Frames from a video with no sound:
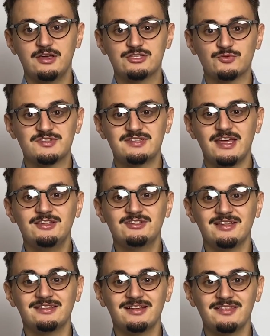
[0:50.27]
So stay
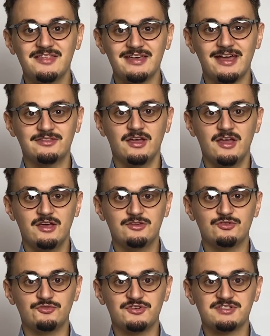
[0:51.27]
until the end
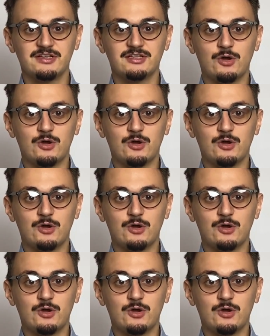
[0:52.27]
to understand